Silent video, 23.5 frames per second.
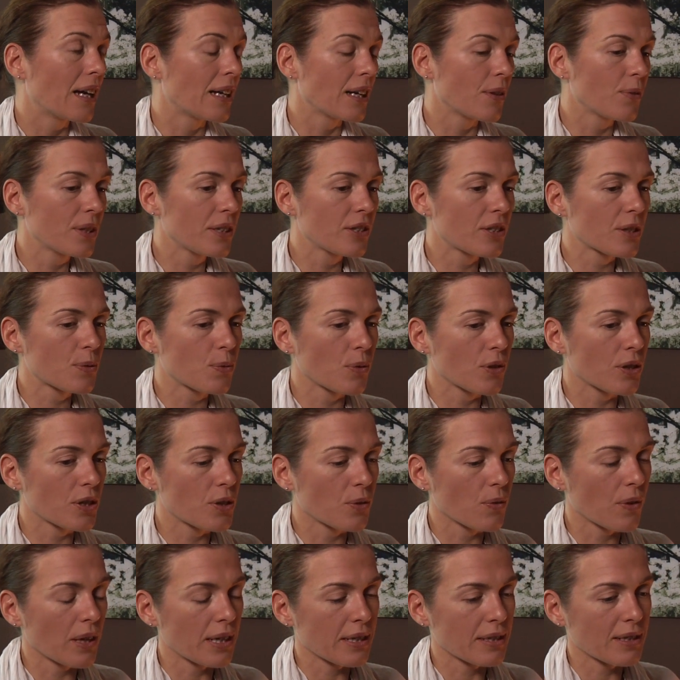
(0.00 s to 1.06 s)
And I really just wanted
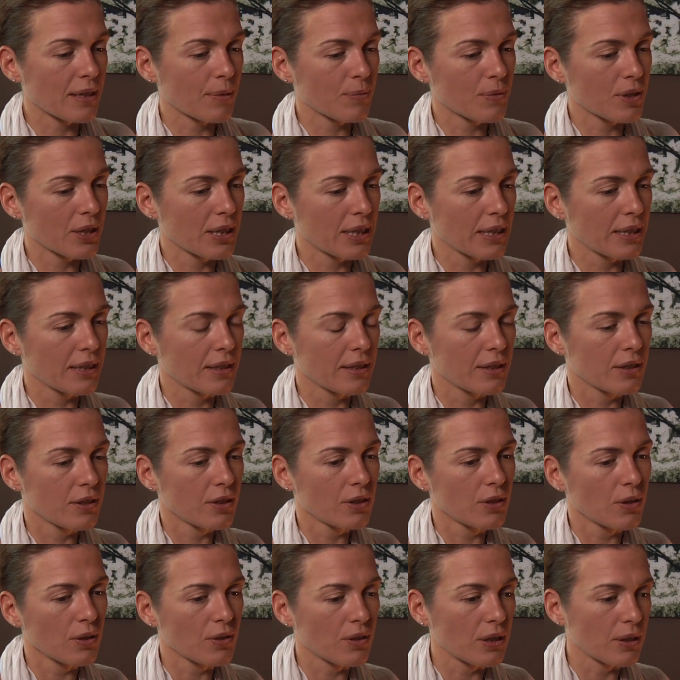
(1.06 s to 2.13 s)
to write something,
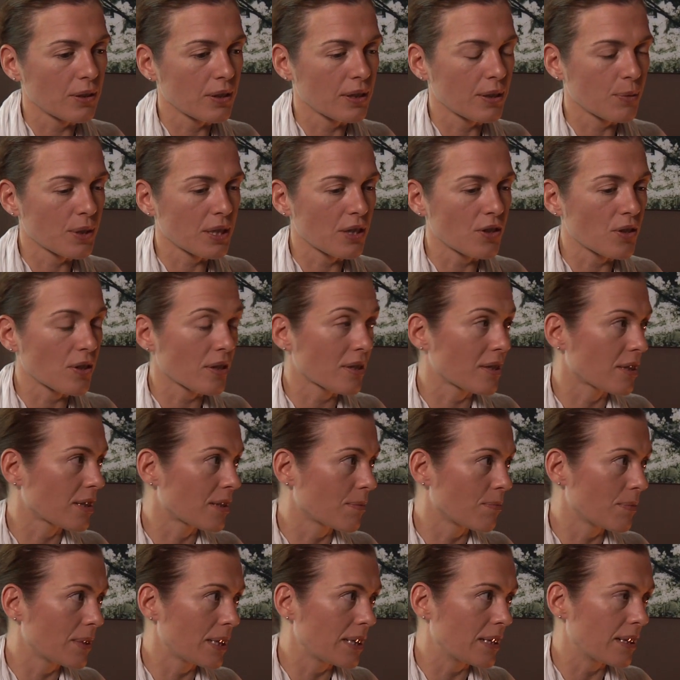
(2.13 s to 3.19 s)
that was interesting to
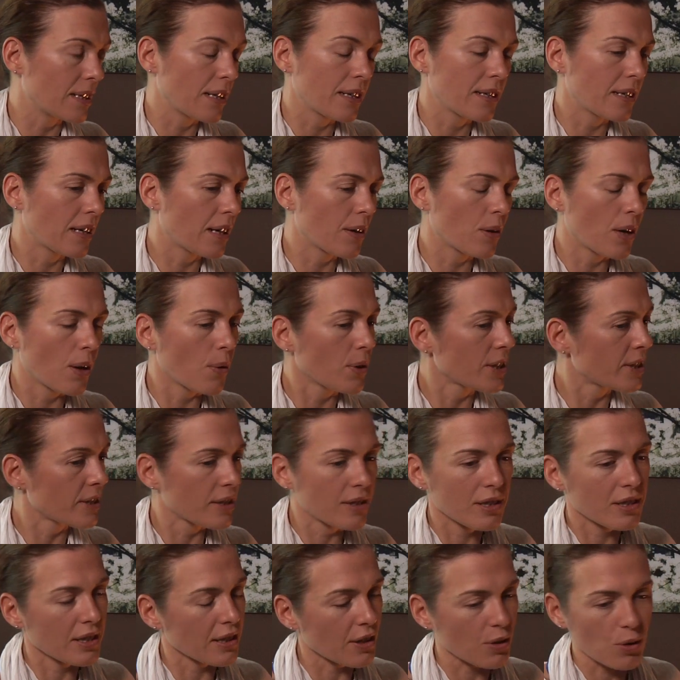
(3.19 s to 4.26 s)
me. And I
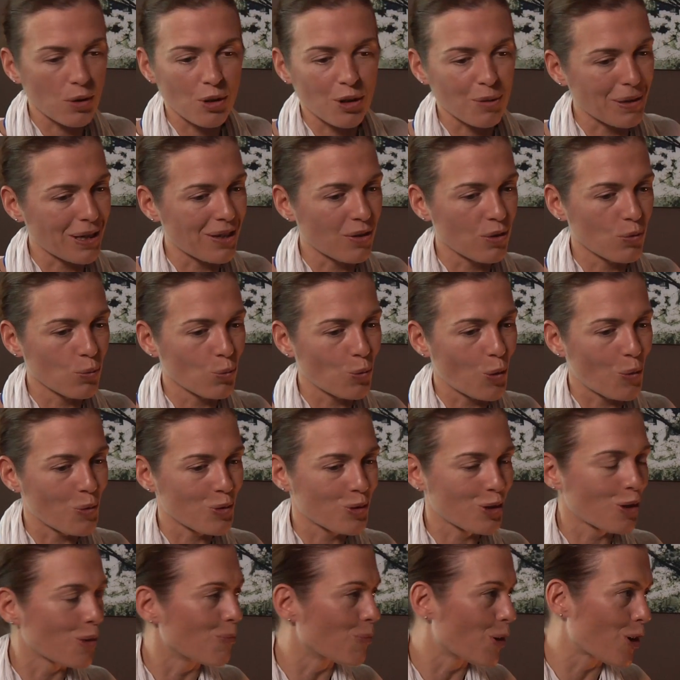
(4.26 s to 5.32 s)
didn't think at all about what
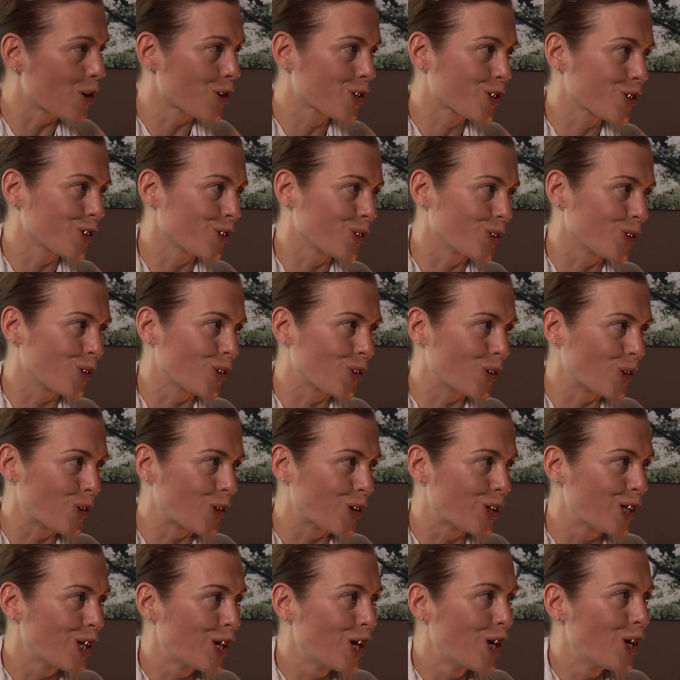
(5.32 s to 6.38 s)
was commercial
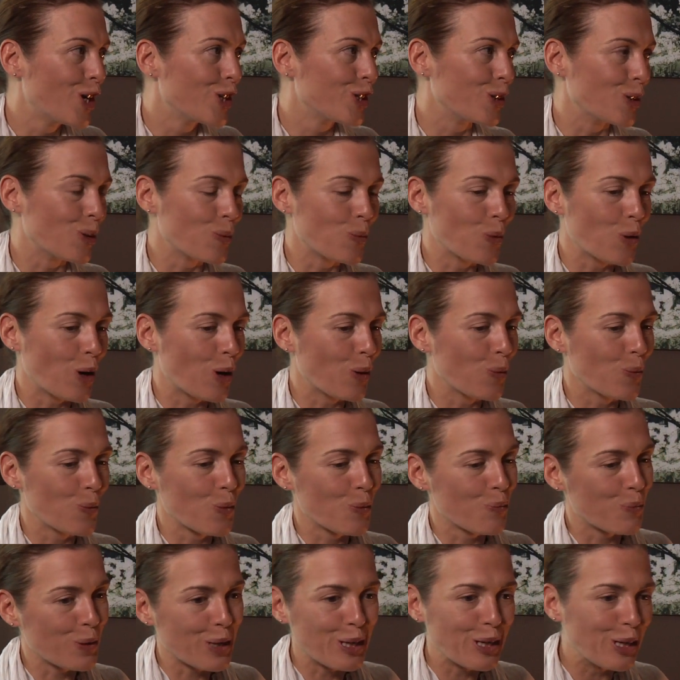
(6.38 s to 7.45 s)
or, what
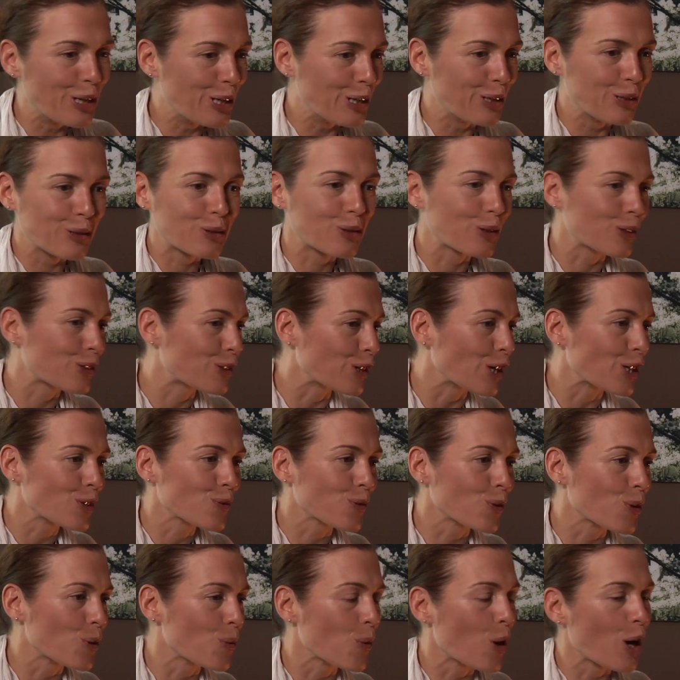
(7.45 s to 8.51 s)
would be
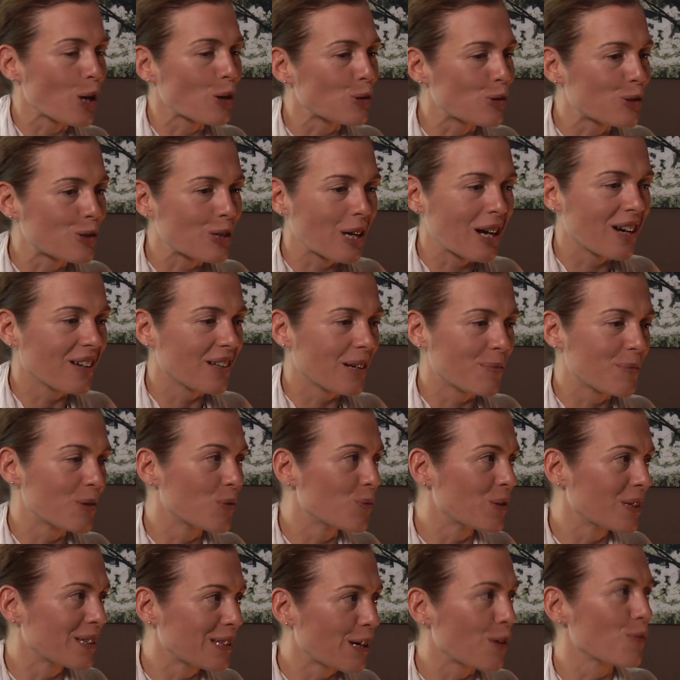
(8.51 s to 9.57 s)
successful or what I could sell. I mean,
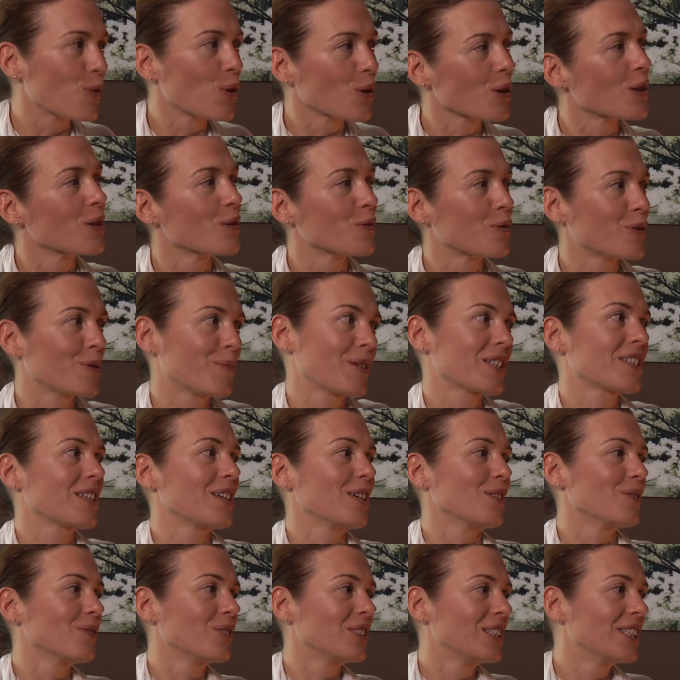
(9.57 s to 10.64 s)
really, I wrote it for
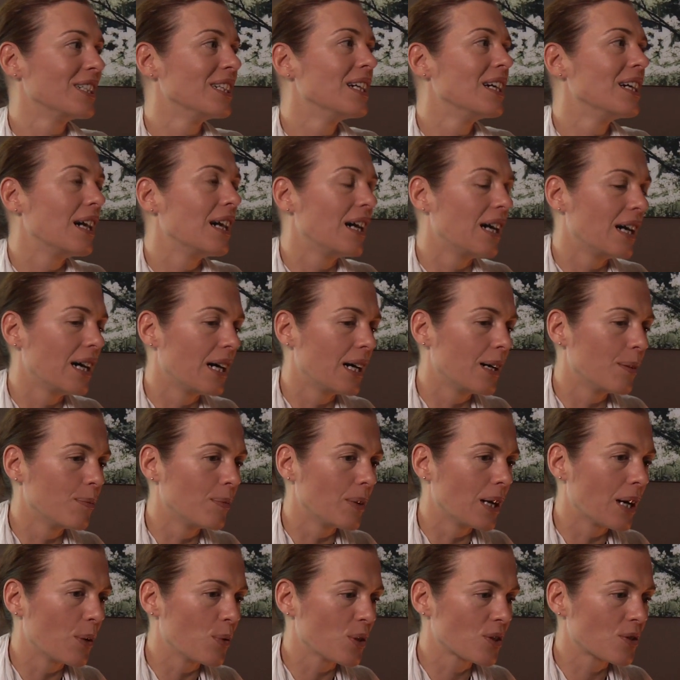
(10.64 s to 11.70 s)
myself.
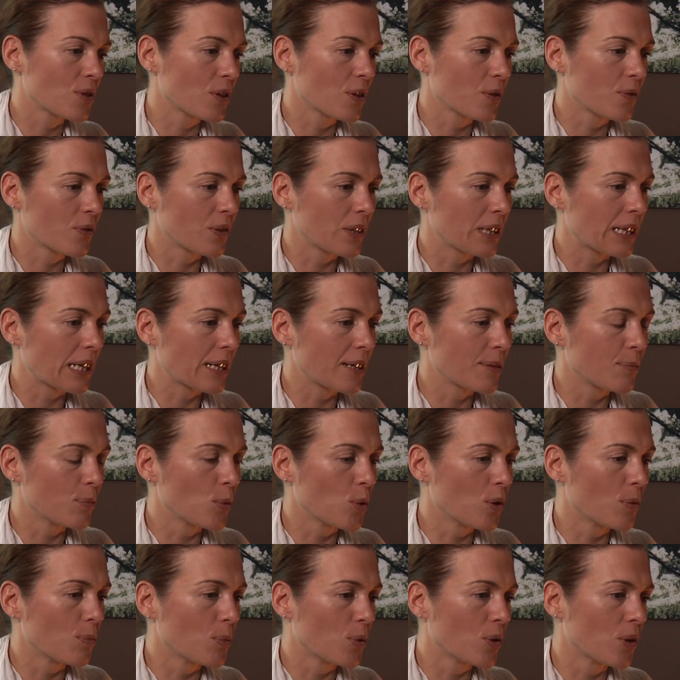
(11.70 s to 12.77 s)
I was sort of getting
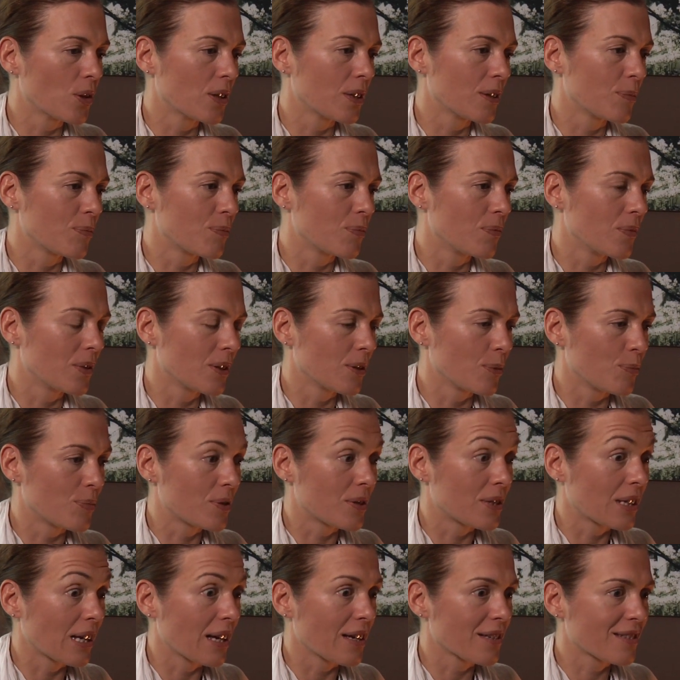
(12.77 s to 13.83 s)
more and more
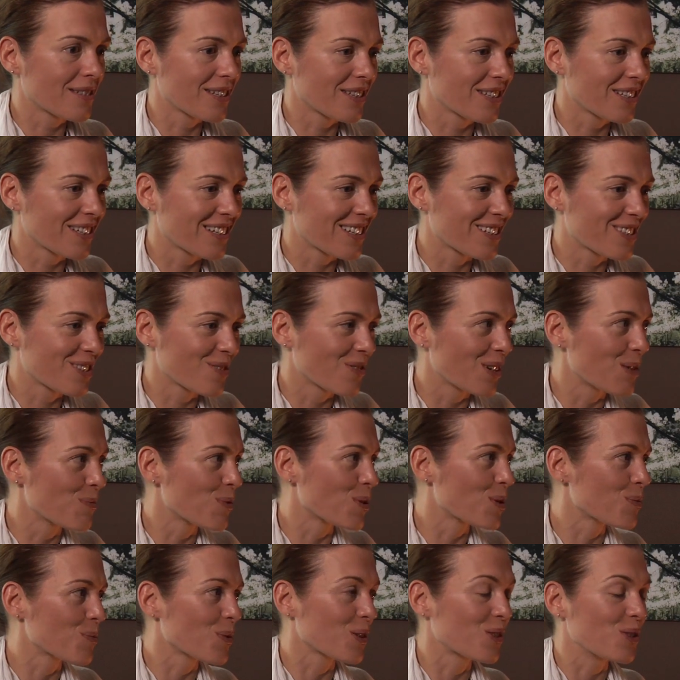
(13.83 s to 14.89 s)
obsessed, I think is the right
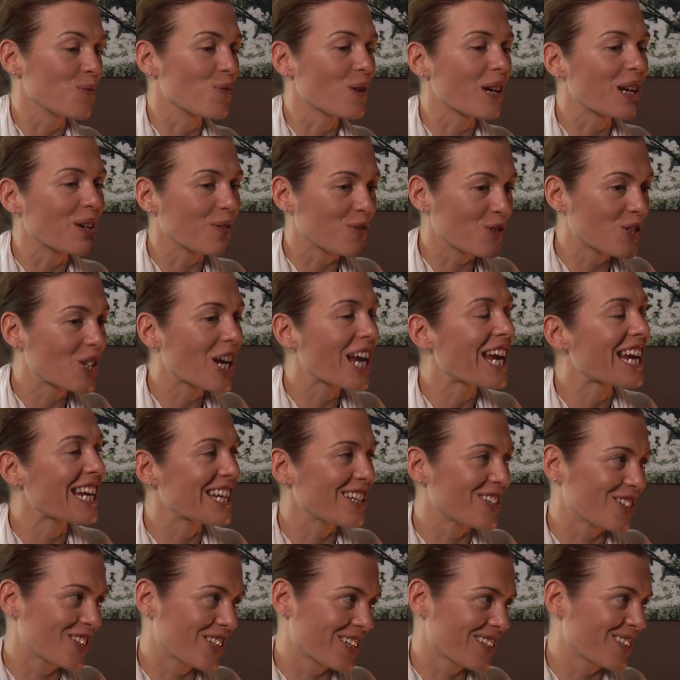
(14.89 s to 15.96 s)
word, with the rate of
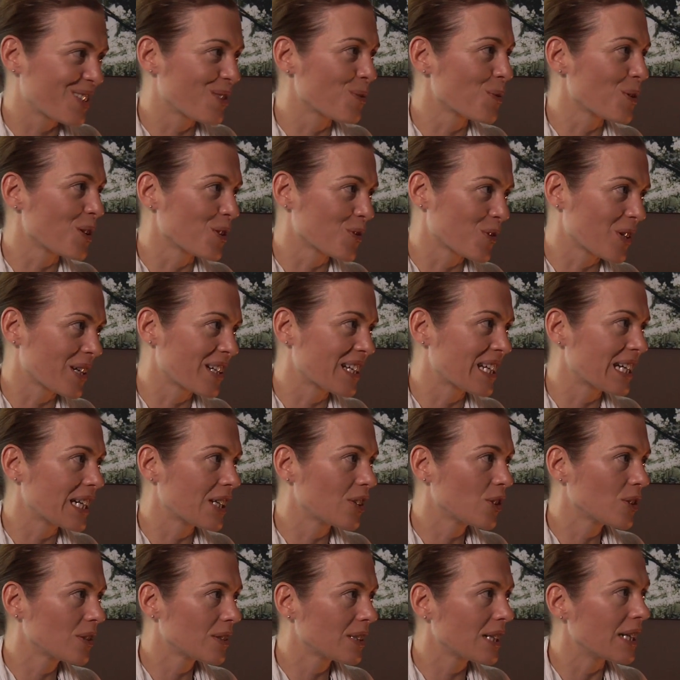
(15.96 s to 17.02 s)
change in the world right
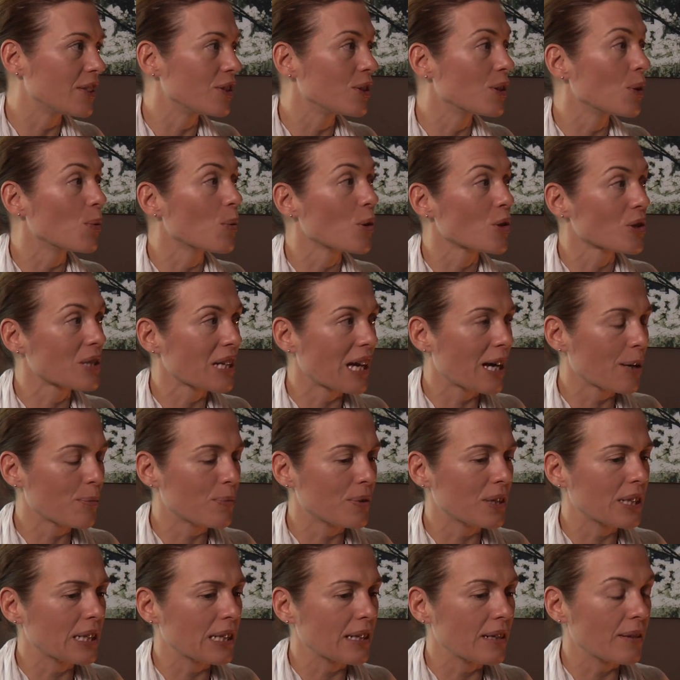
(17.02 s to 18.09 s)
now. And you know what's
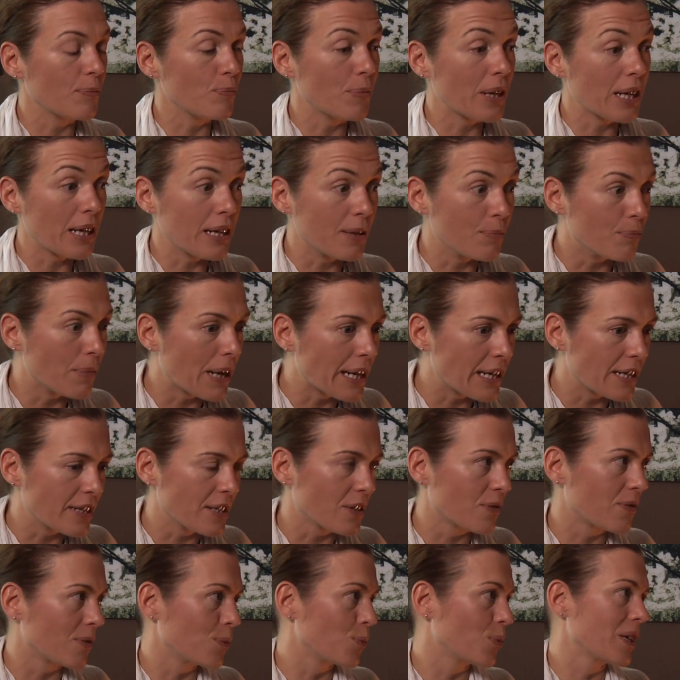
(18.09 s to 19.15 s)
happening in many
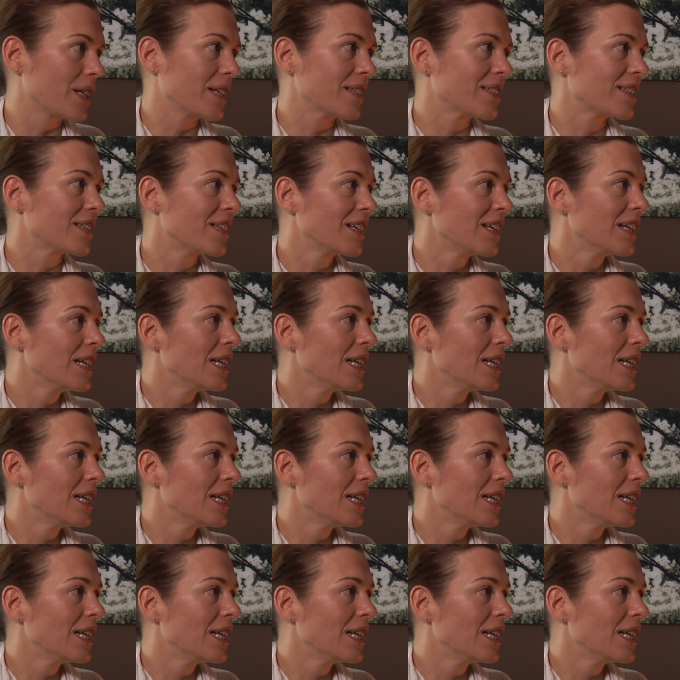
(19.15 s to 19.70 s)
different ways.